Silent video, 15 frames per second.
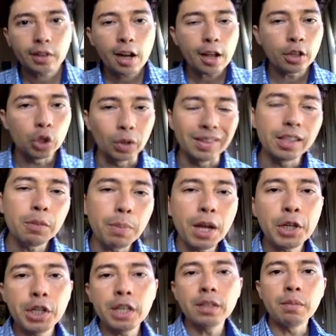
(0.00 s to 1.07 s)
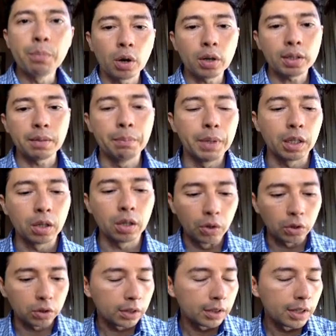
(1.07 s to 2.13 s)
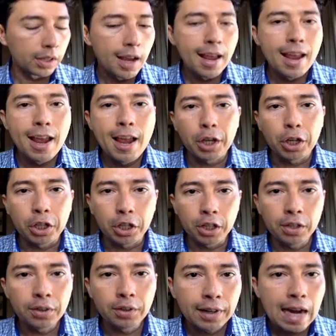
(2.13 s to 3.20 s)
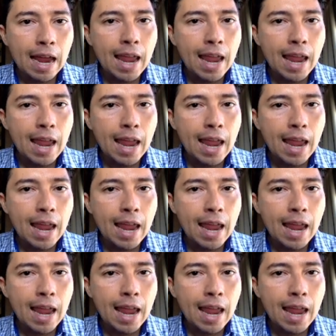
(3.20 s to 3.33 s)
So this page is important because here I